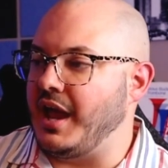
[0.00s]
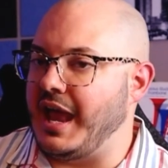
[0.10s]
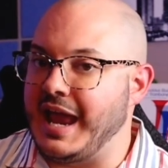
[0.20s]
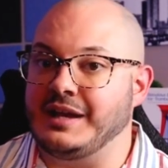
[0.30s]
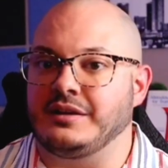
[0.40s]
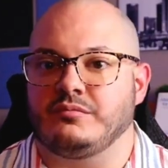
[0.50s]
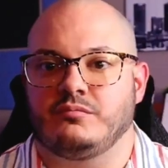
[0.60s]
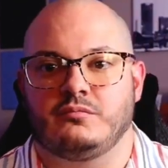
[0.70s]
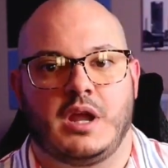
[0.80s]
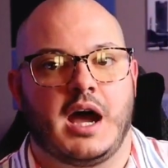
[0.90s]
and
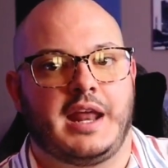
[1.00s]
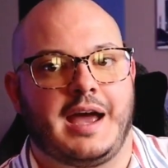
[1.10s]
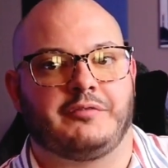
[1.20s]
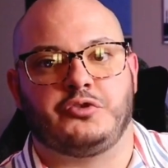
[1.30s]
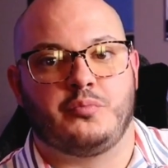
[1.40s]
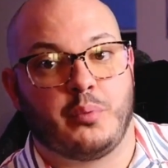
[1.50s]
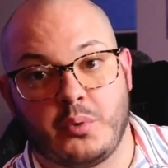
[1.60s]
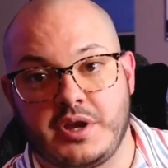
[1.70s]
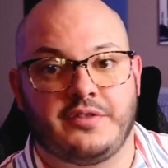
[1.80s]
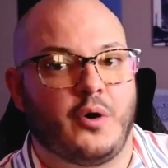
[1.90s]
not have to
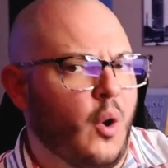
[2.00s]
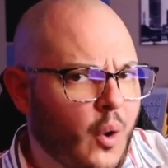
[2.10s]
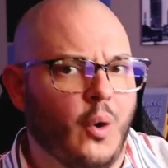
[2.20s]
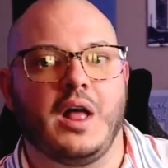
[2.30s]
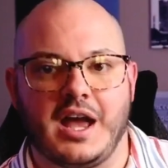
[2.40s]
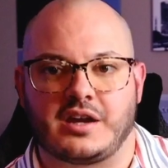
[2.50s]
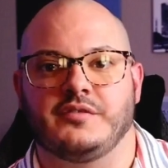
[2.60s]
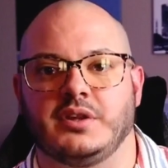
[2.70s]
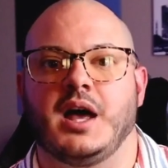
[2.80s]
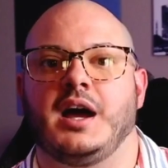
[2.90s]
breathe a whole heck of
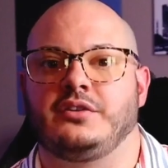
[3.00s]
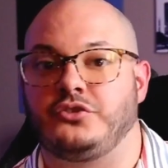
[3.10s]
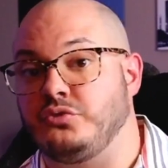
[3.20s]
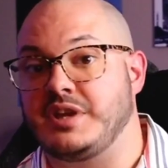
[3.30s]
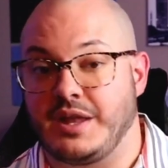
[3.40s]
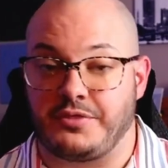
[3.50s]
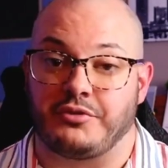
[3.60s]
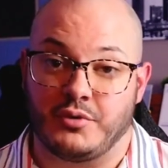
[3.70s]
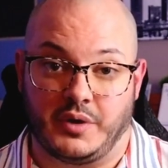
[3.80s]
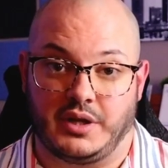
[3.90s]
a lot to get
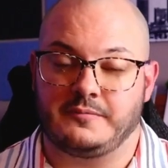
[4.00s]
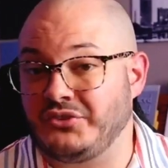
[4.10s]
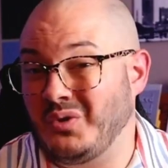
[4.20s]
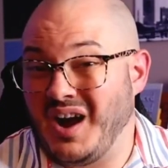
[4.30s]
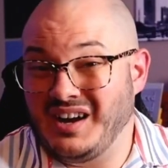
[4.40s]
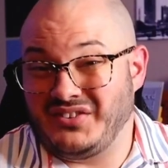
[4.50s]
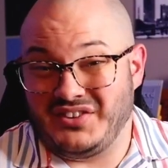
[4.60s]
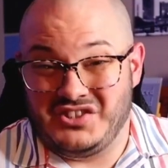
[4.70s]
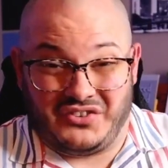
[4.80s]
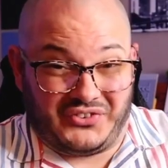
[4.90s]
through it? So
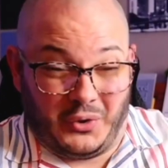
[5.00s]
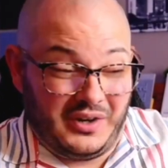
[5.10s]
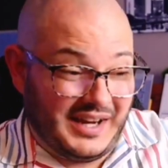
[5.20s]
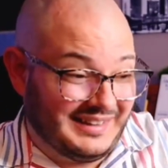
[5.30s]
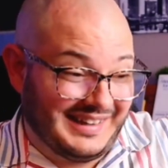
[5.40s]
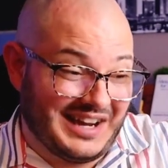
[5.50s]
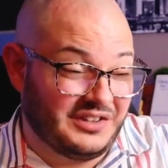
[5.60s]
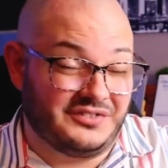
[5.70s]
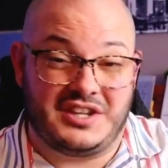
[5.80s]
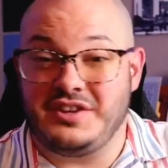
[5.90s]
honestly, just starting at like a
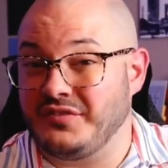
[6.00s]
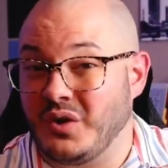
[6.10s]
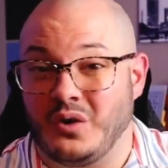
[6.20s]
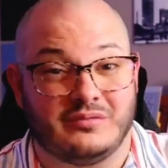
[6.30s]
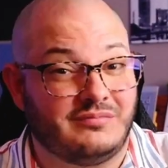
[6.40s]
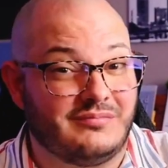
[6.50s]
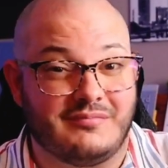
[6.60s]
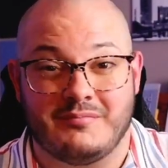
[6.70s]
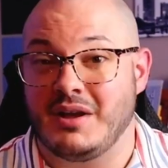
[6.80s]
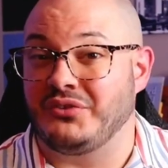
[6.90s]
default
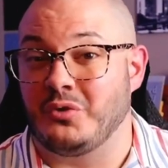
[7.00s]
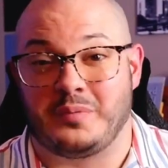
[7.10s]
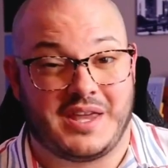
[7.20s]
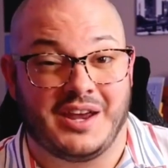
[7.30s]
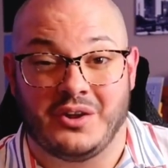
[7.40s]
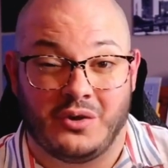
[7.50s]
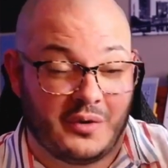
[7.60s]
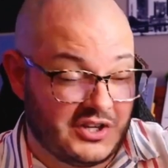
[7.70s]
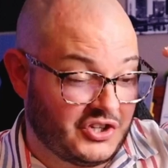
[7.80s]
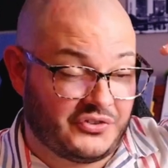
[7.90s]
mezzo piano
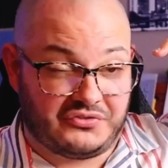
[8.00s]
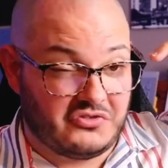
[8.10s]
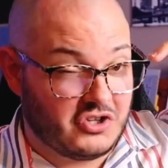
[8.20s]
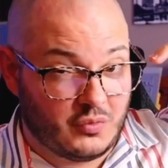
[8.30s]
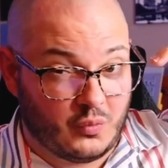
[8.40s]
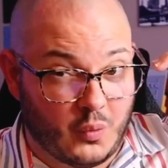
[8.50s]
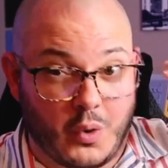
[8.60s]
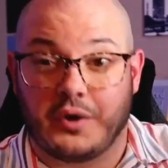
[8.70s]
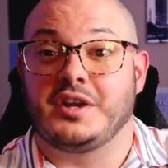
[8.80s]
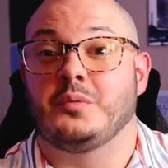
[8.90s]
and just
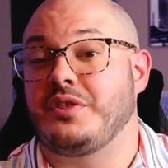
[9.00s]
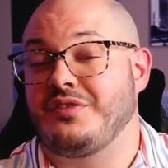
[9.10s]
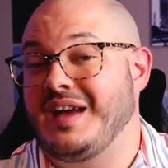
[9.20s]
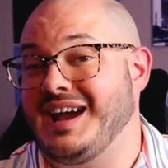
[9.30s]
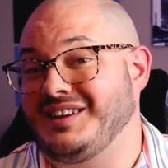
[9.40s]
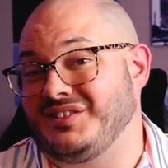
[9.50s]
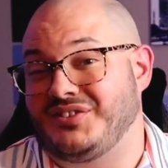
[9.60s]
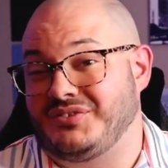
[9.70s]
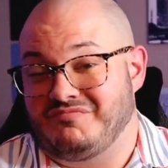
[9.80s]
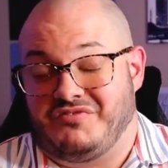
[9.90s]
working with that
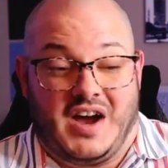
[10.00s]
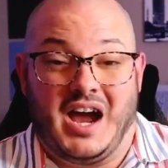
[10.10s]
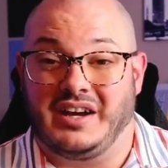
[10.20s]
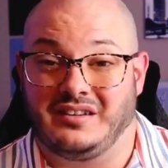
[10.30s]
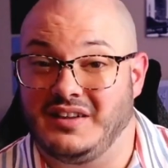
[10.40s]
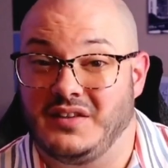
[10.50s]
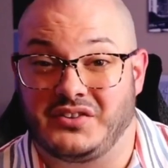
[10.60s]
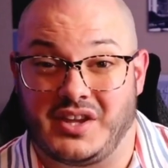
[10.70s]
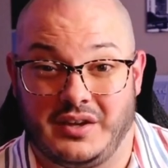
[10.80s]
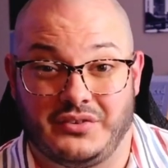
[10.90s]
is fine in this
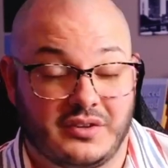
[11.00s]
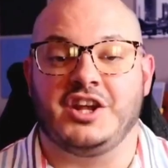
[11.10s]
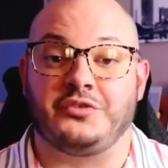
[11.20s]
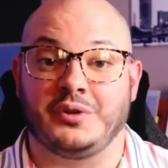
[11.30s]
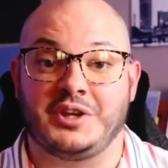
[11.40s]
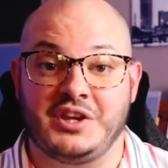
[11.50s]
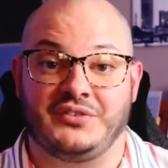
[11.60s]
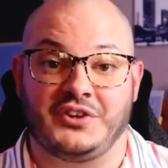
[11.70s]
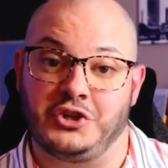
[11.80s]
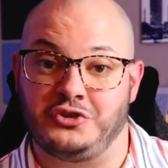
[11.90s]
case. It's really
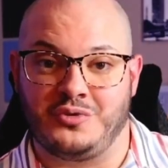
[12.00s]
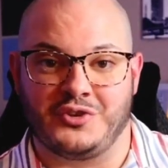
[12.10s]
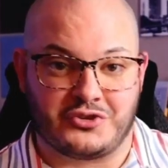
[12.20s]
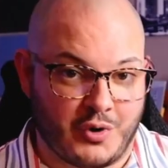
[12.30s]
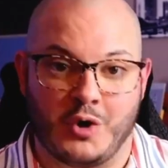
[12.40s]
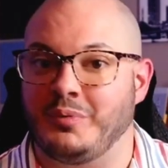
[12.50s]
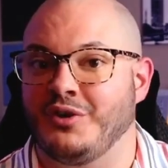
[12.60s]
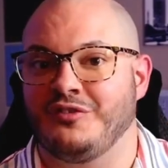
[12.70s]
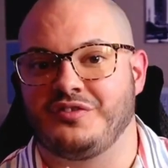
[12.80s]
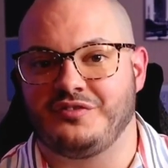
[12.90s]
easy to do the trope
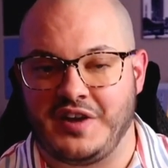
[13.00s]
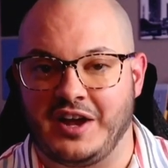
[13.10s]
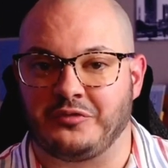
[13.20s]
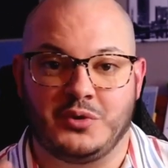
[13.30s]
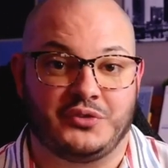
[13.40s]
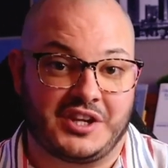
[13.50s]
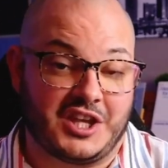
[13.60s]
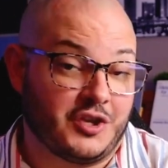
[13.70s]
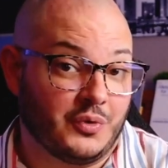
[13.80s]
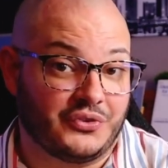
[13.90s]
of fast music
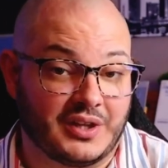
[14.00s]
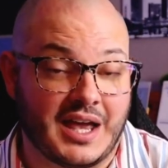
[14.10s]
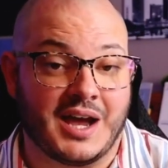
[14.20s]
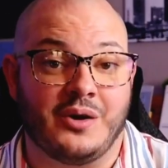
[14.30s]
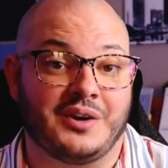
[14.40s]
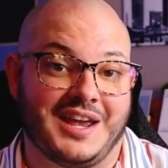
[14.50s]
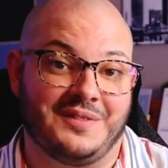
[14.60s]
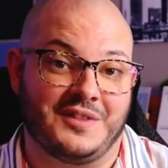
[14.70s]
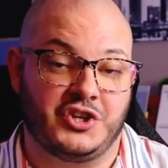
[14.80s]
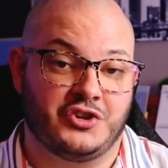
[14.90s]
equals loud,
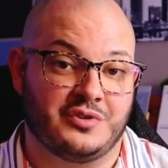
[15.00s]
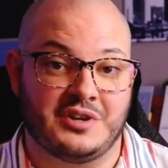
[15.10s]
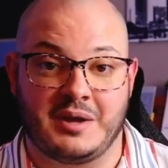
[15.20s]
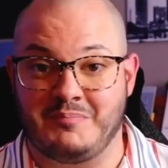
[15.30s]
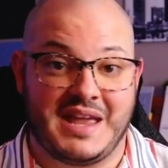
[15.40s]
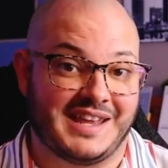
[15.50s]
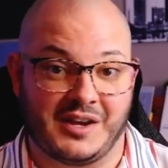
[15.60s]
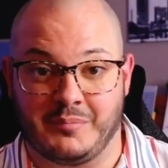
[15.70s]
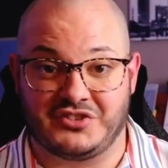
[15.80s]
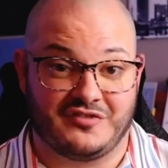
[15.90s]
and then you're not making
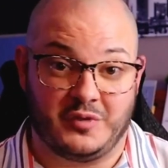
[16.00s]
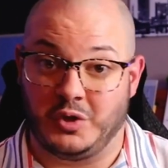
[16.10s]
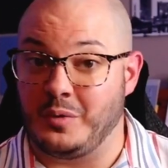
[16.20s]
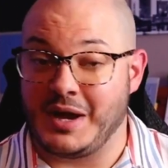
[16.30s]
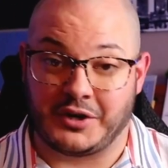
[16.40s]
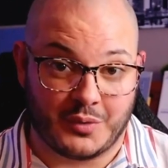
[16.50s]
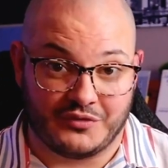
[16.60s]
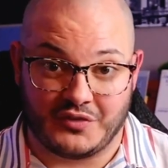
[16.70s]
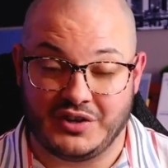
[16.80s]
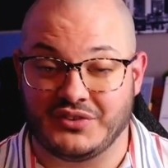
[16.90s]
a bunch of little micro
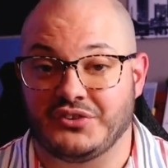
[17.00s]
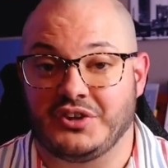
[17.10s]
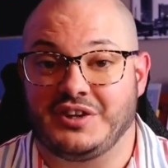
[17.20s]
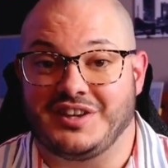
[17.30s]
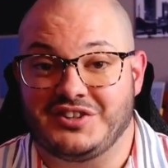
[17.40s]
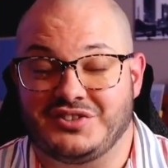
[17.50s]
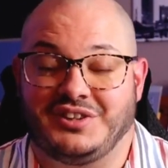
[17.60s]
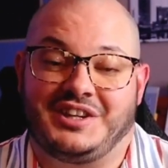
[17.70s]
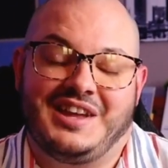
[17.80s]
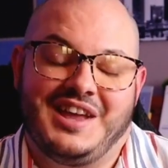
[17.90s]
phrases
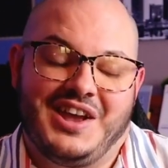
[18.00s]
unintentionally.